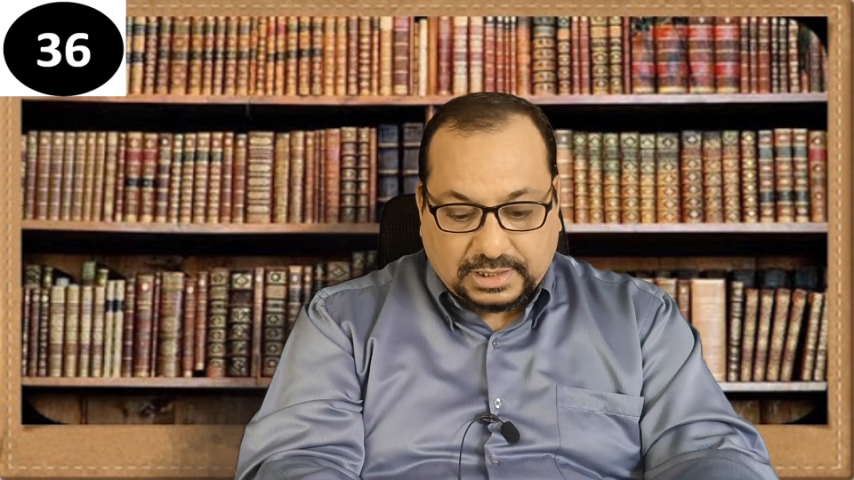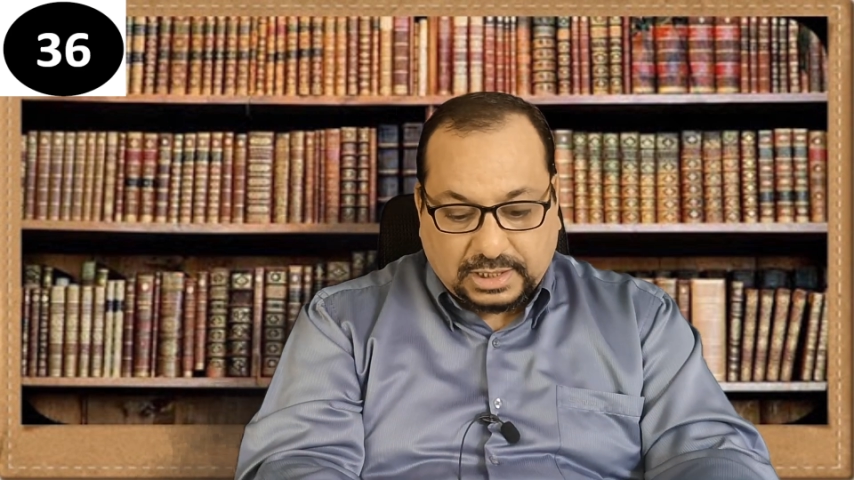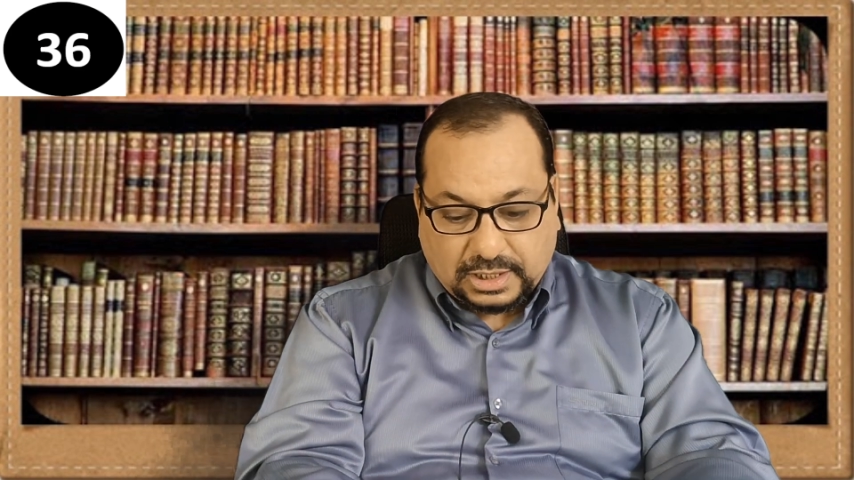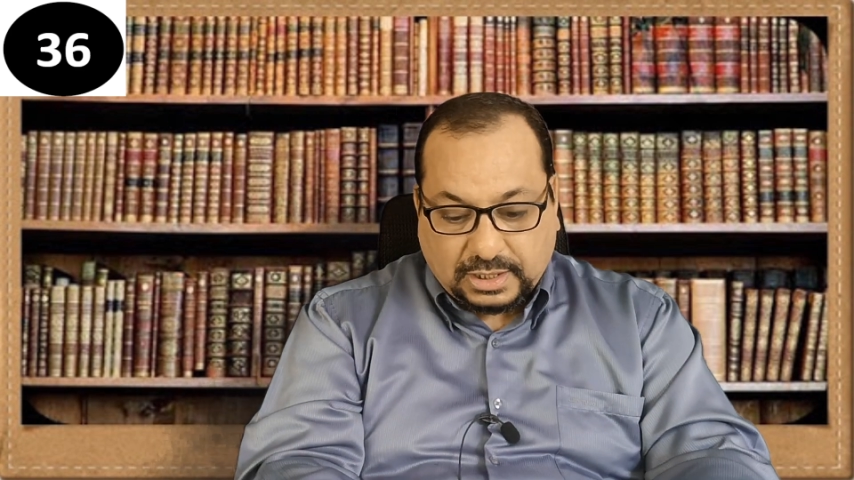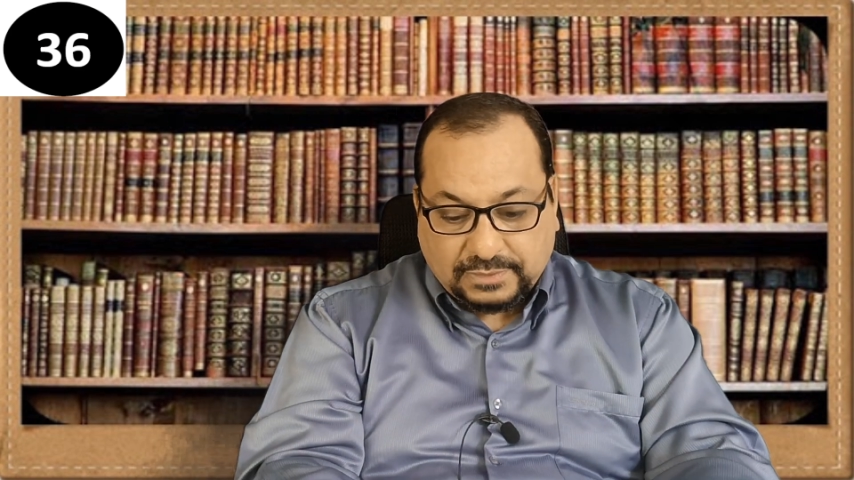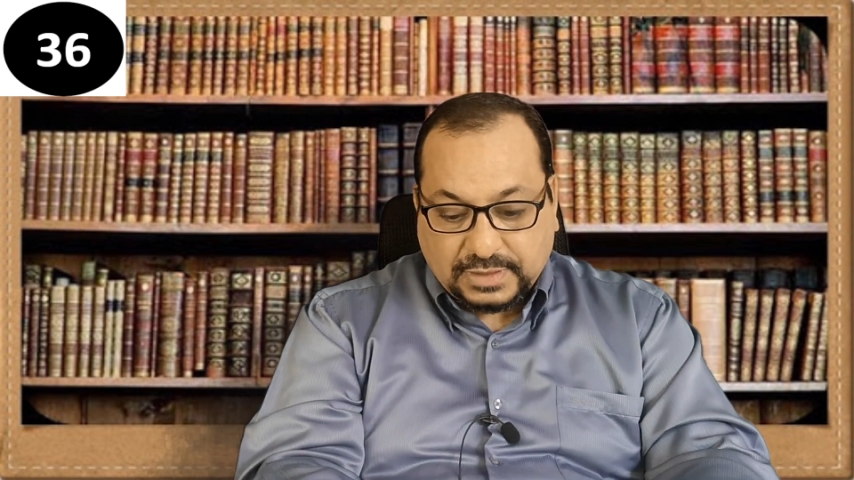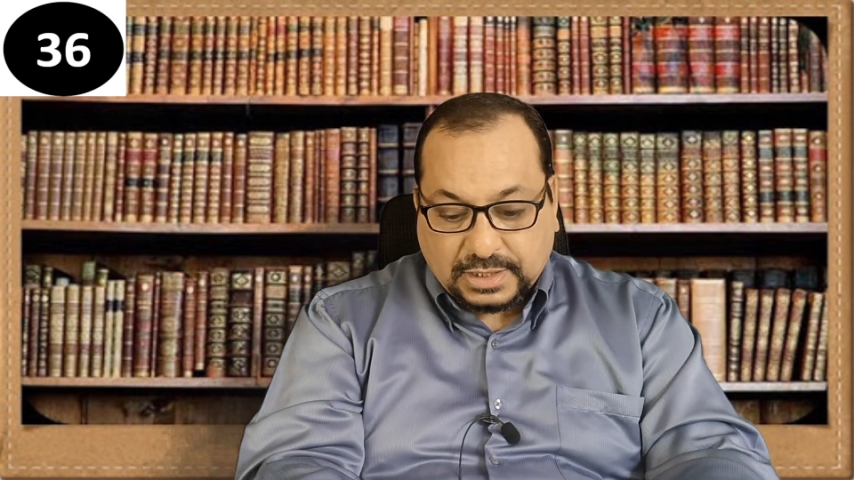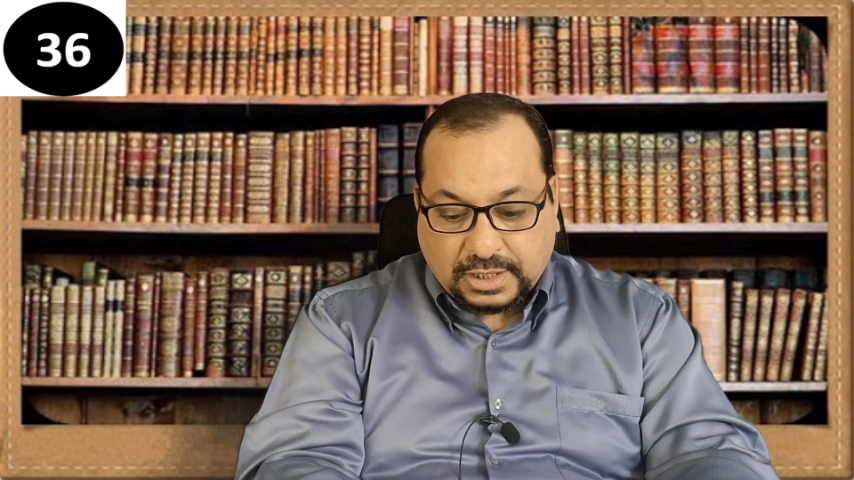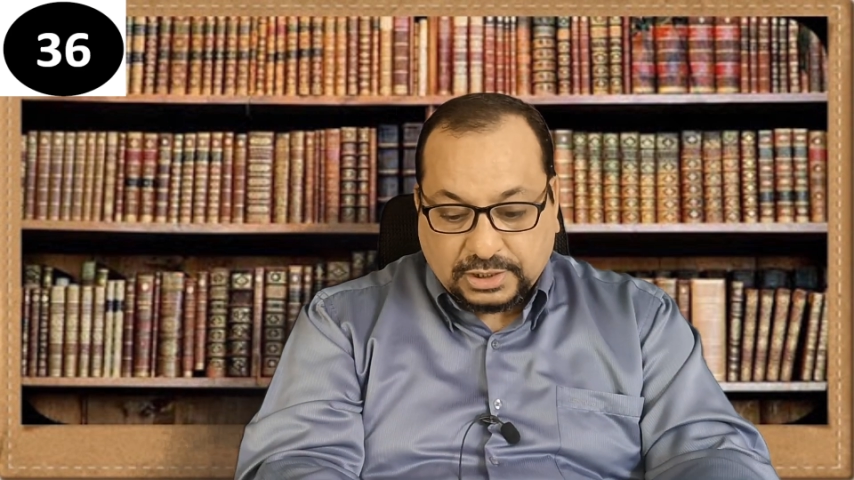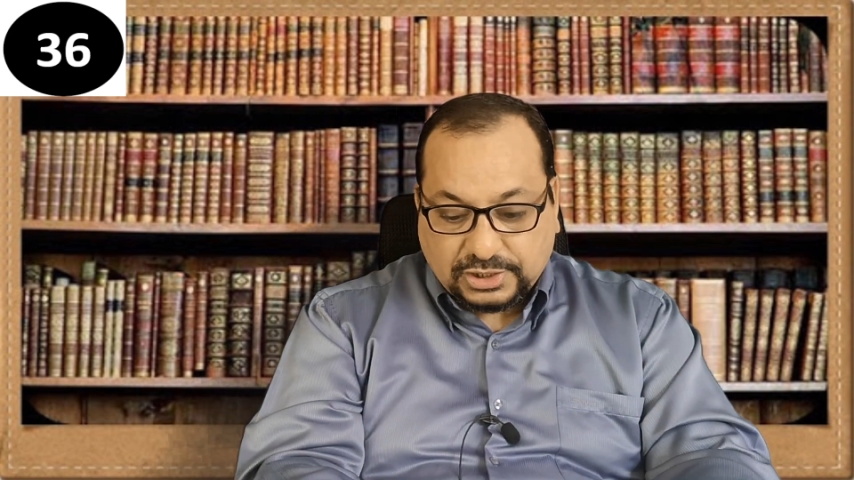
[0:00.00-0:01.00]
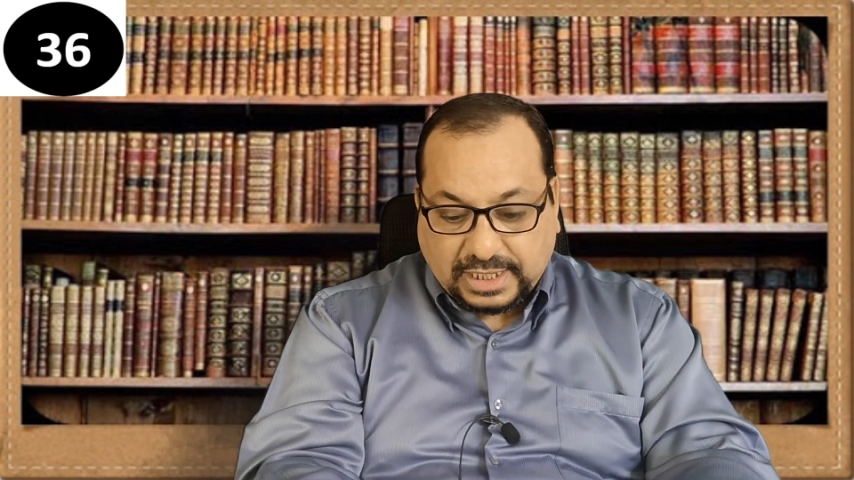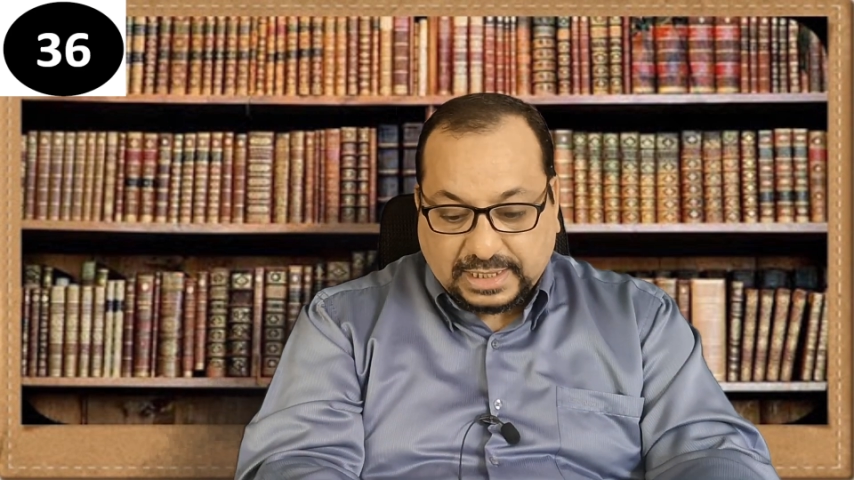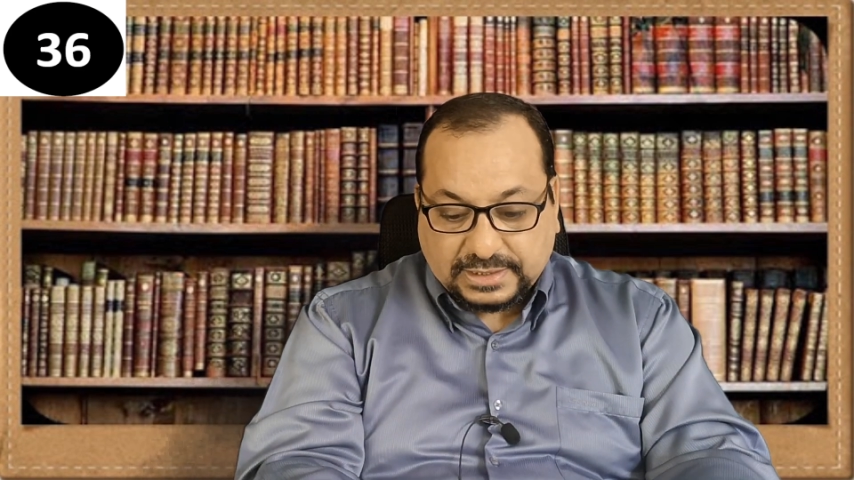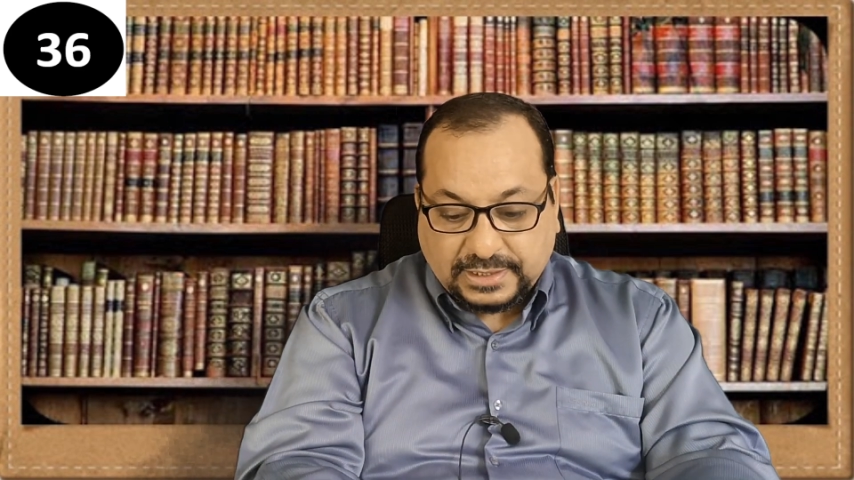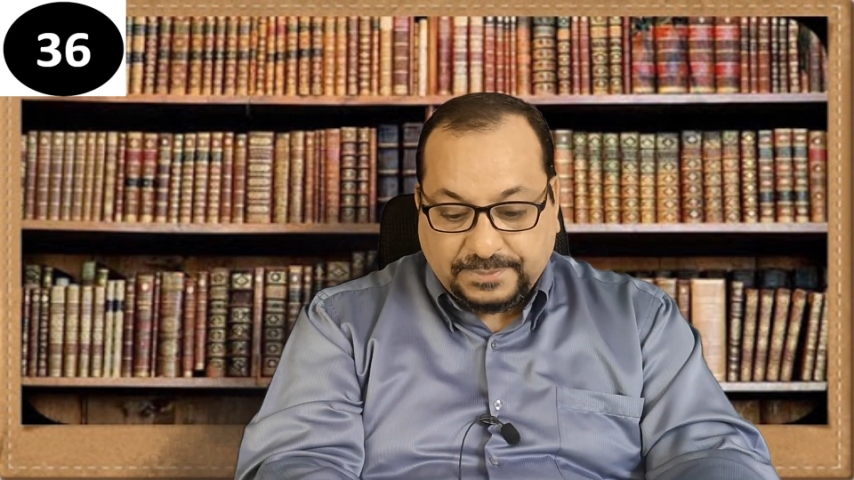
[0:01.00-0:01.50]
of the
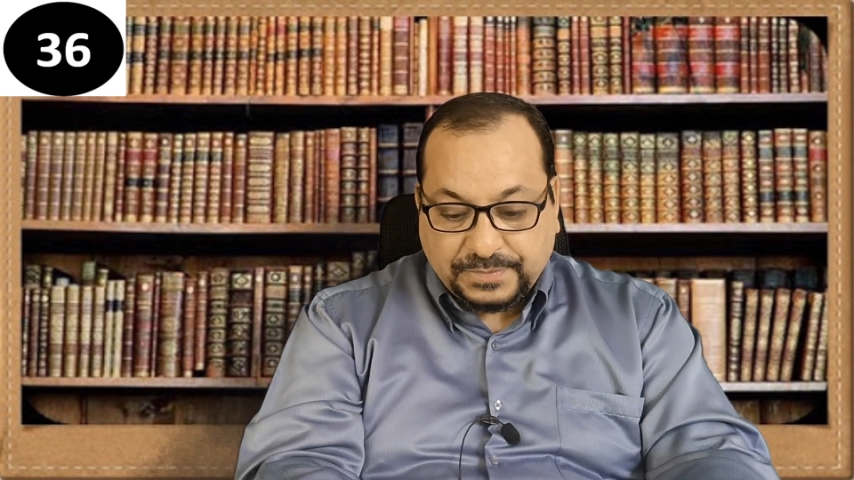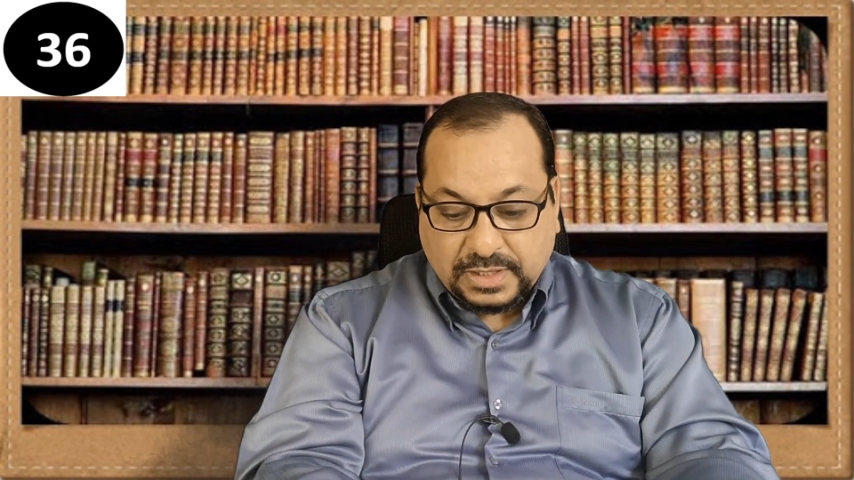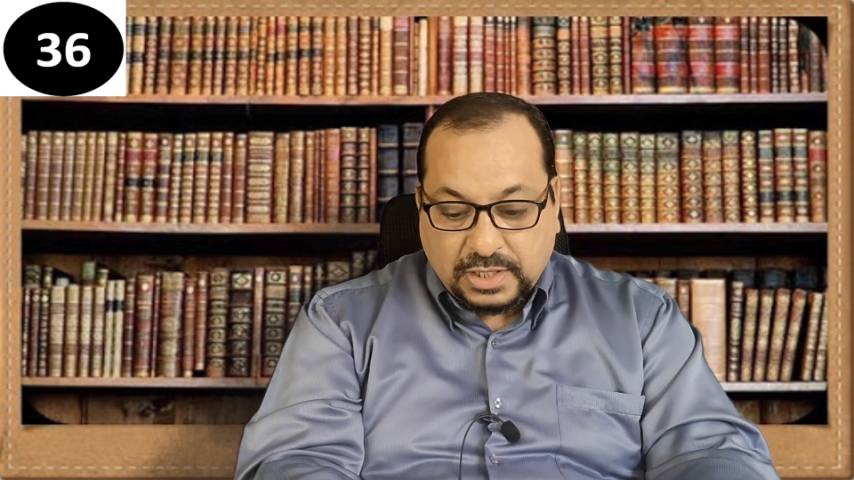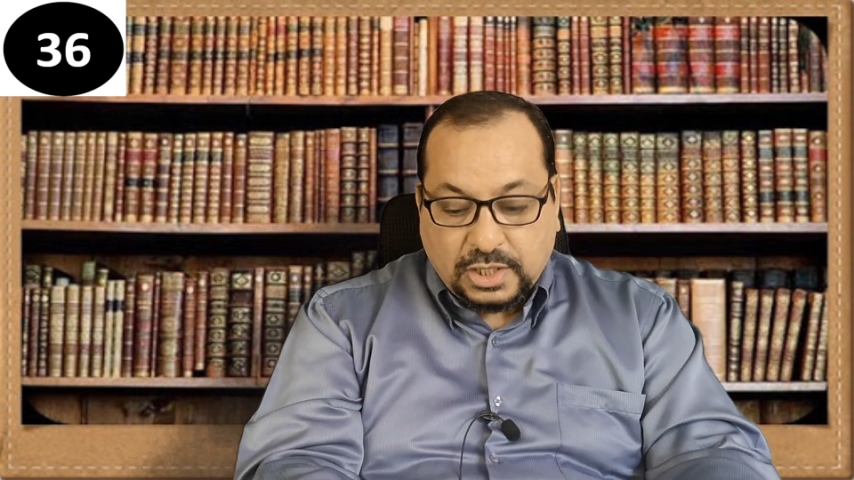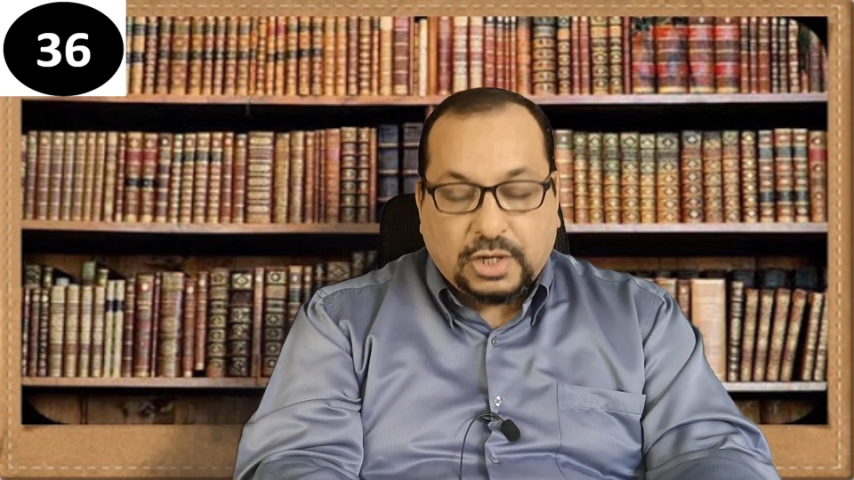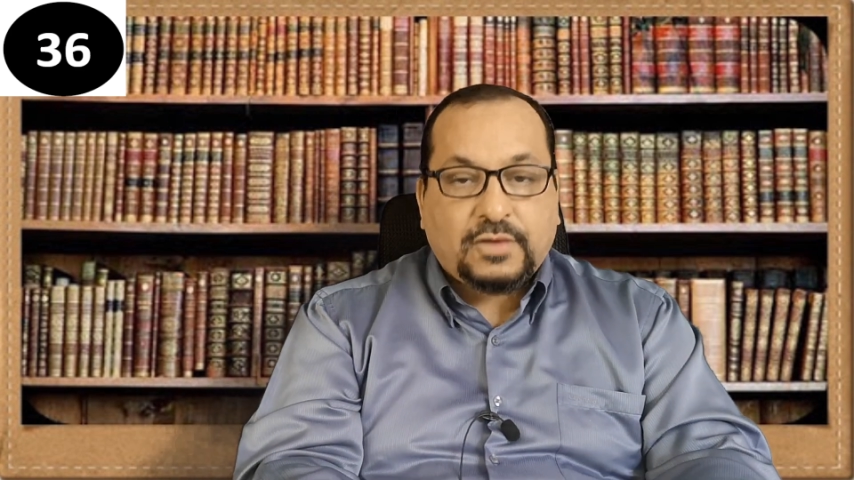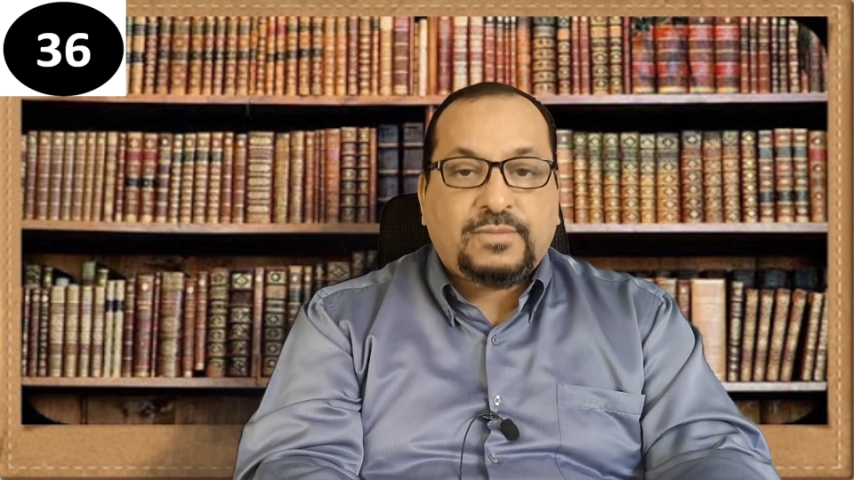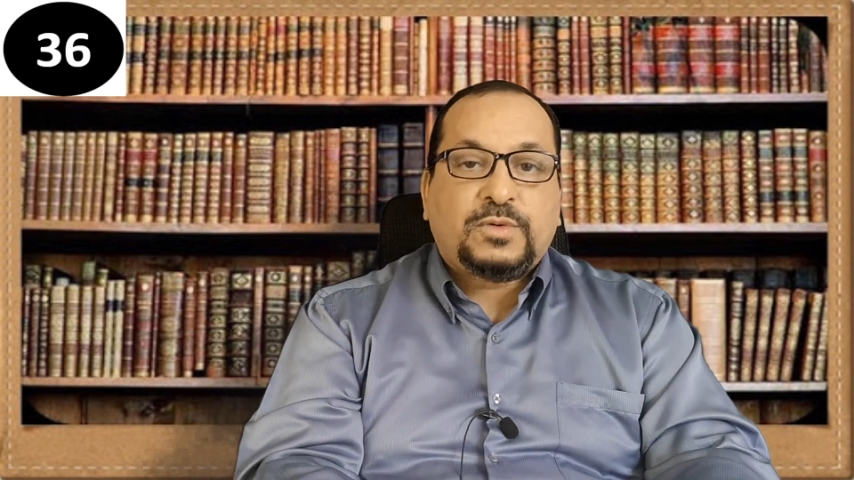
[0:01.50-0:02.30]
contract of